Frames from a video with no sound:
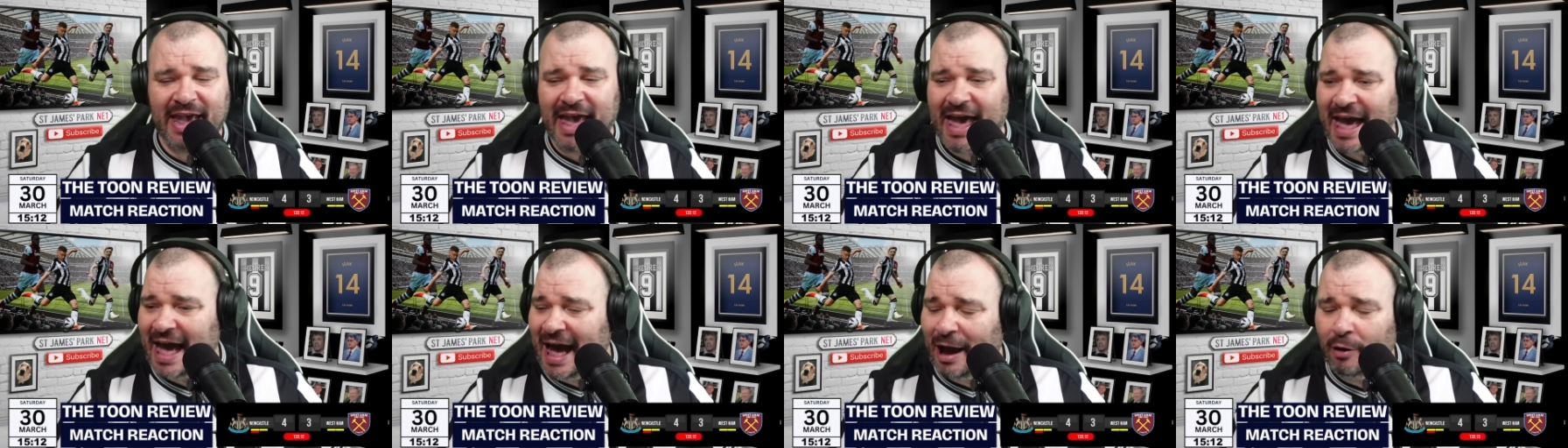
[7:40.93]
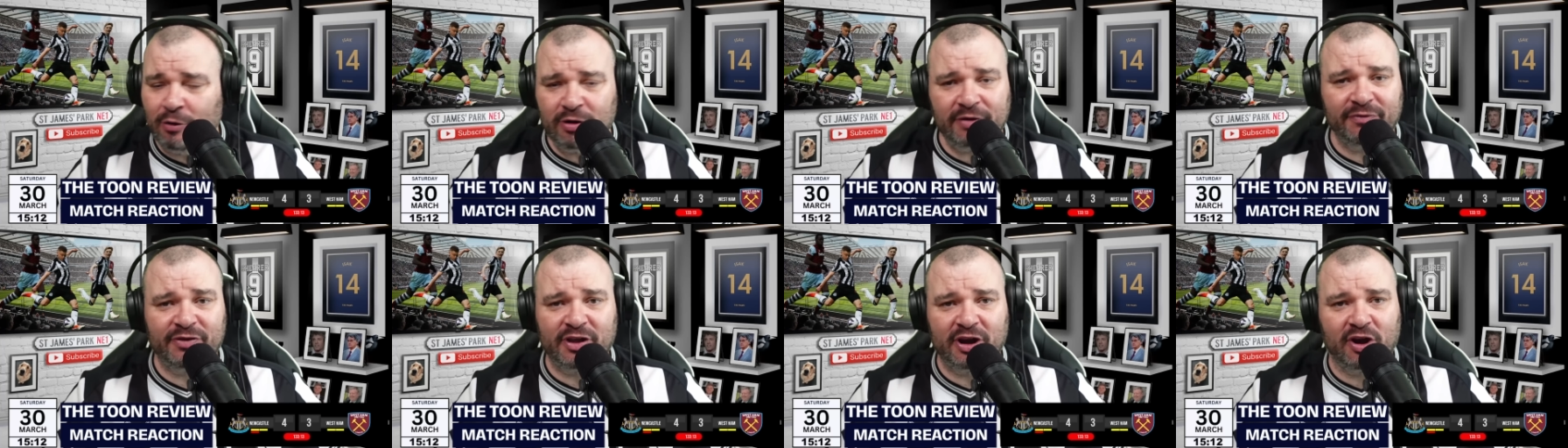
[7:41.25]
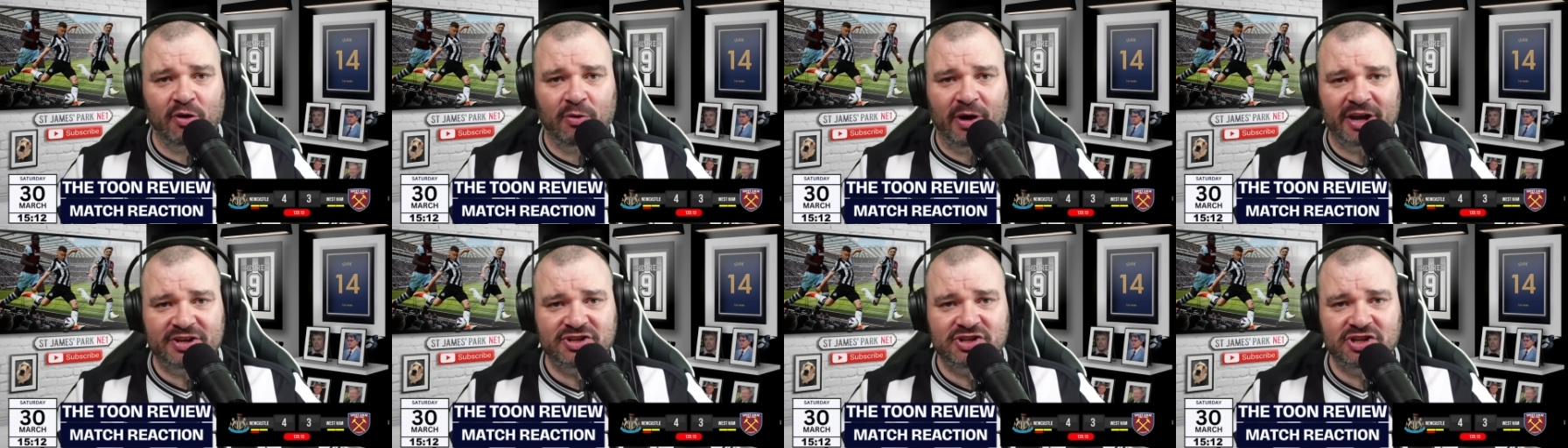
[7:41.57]
Out of the
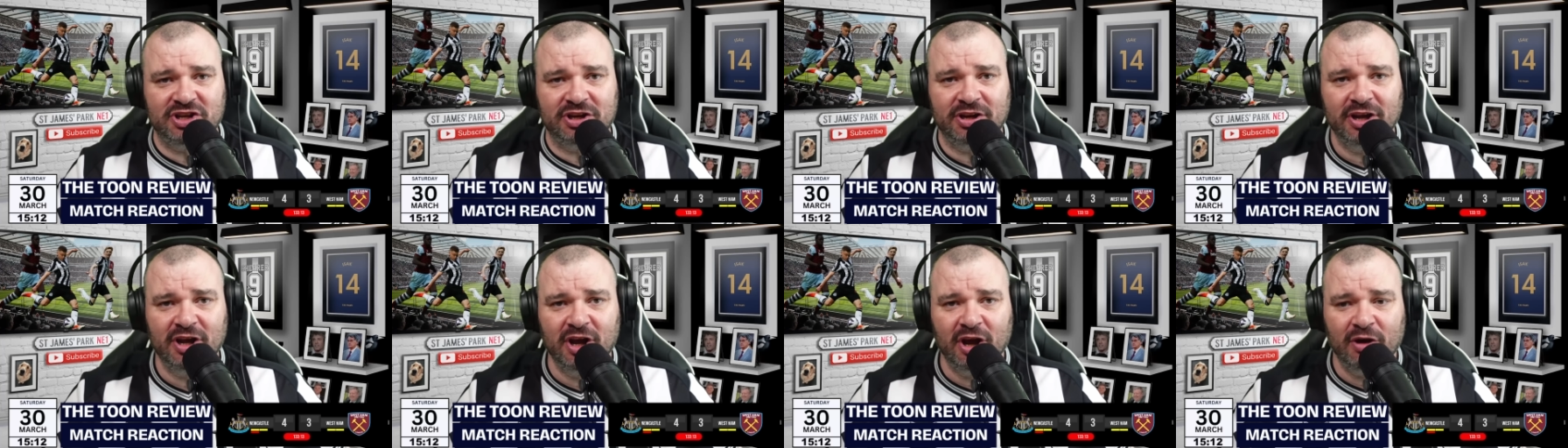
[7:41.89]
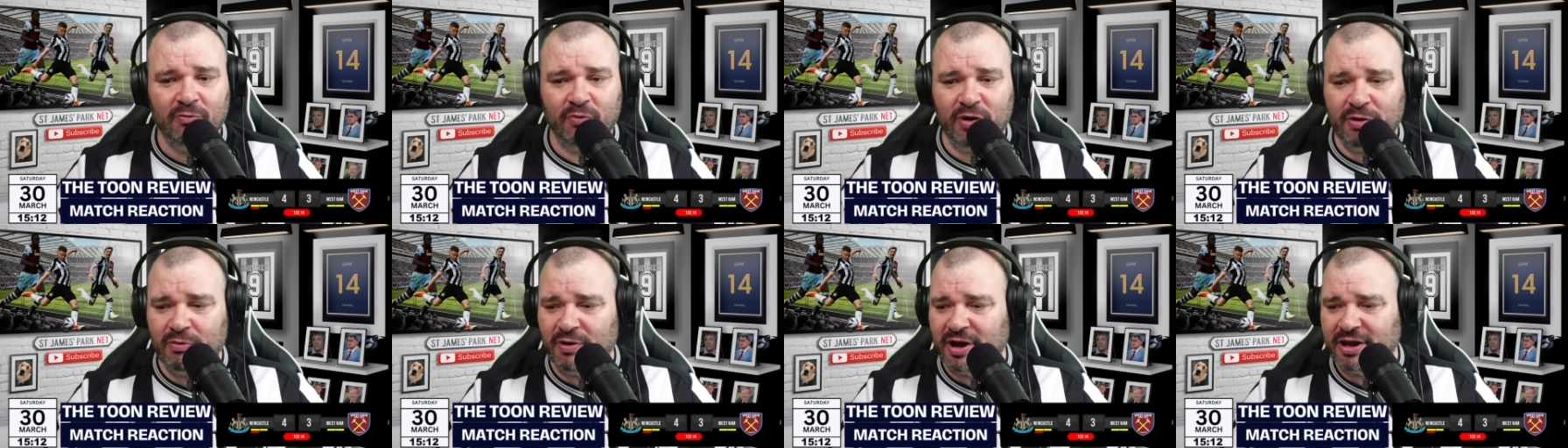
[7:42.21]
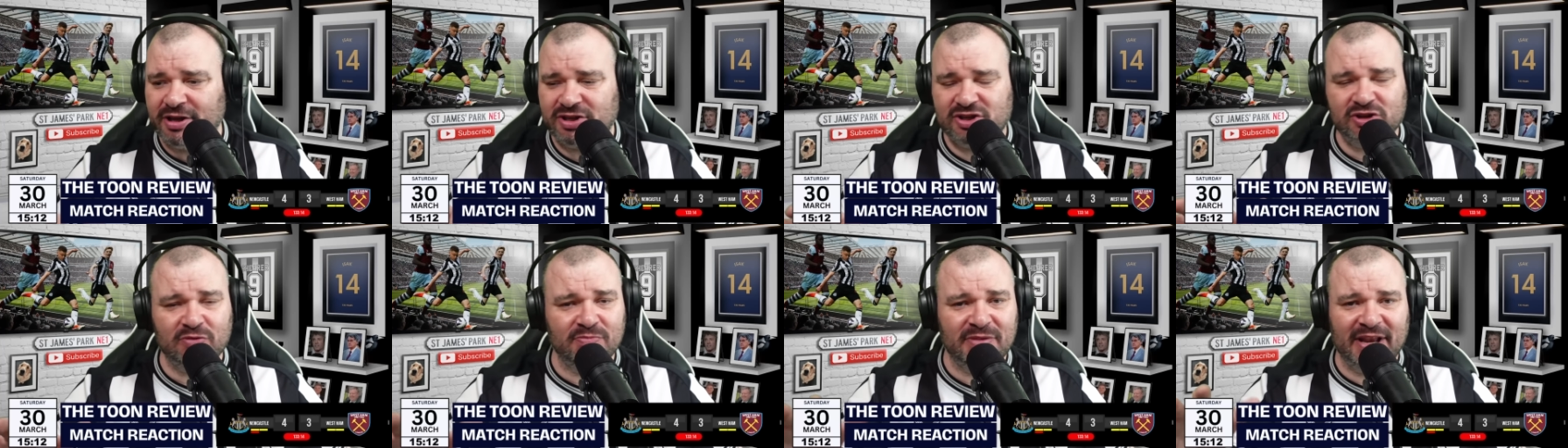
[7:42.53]
question. We were
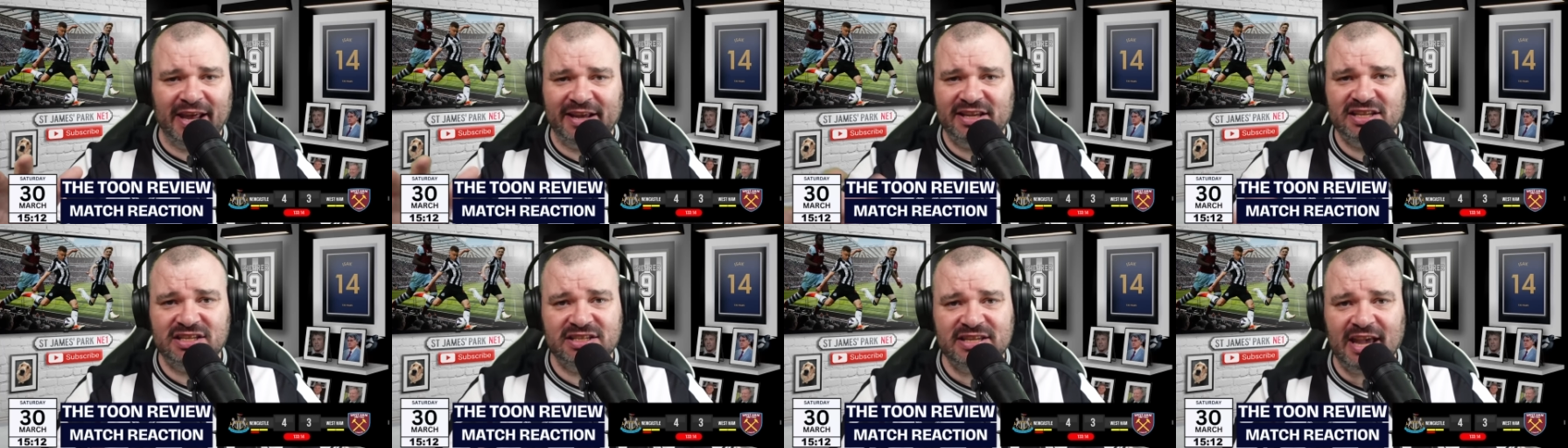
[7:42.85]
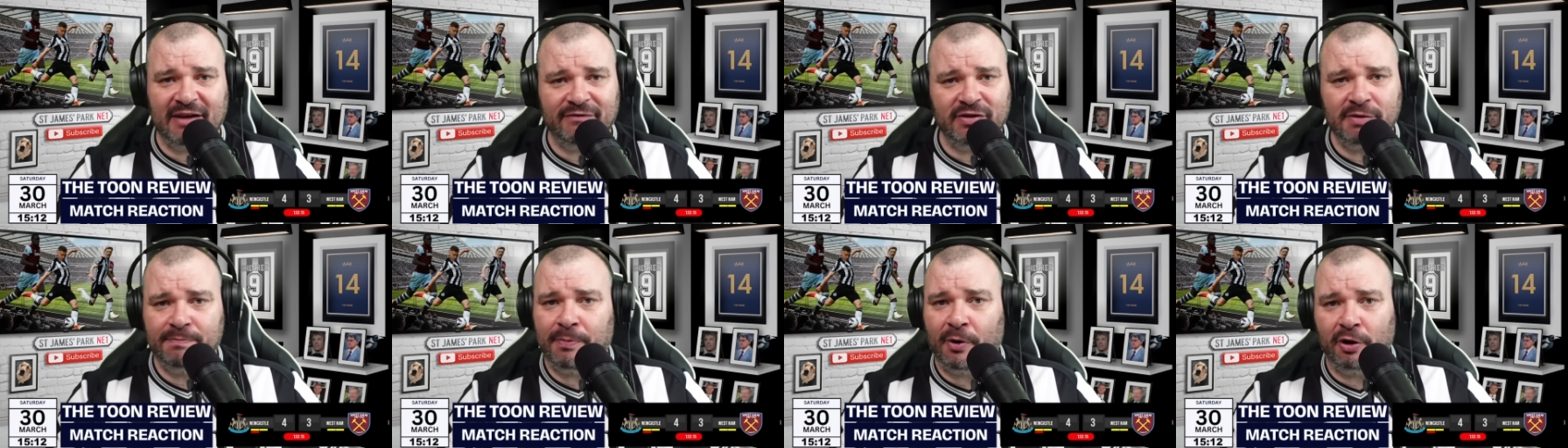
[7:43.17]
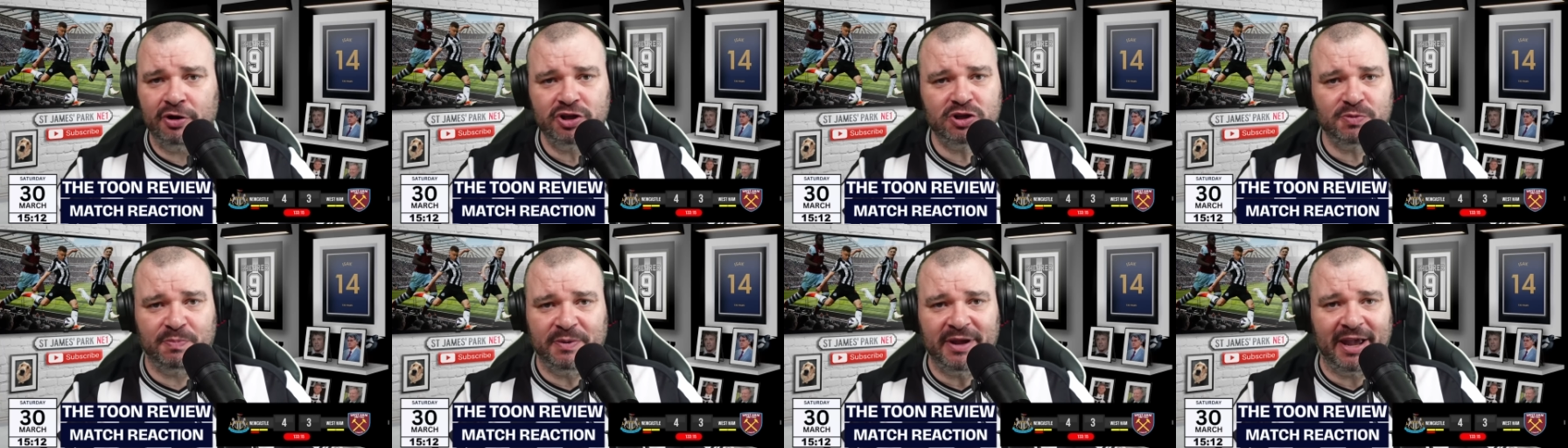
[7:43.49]
something like 7
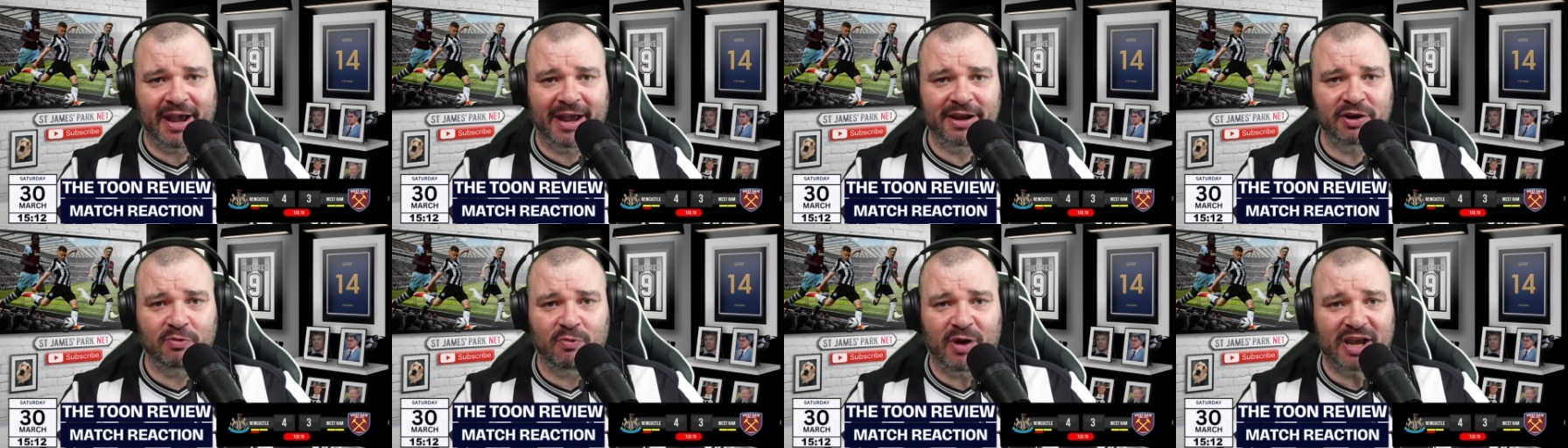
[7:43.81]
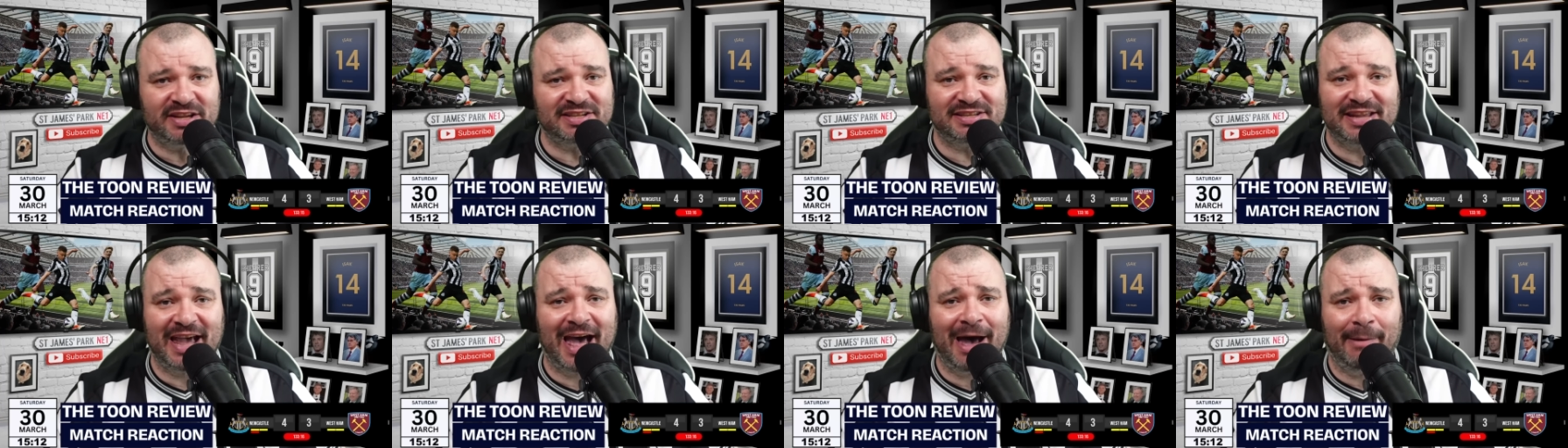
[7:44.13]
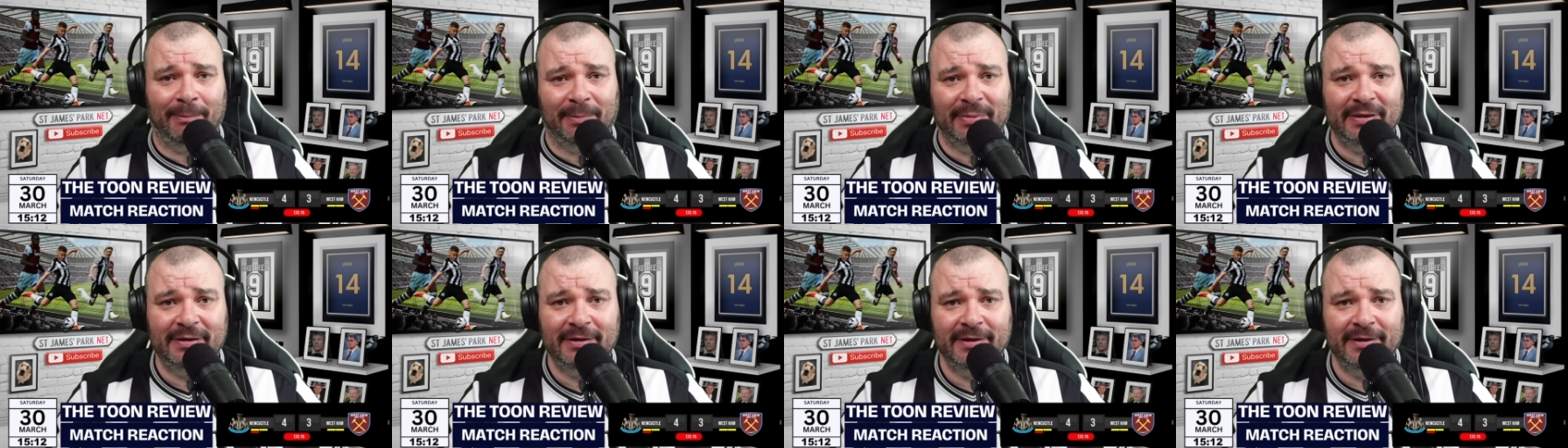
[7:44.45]
points behind West Ham.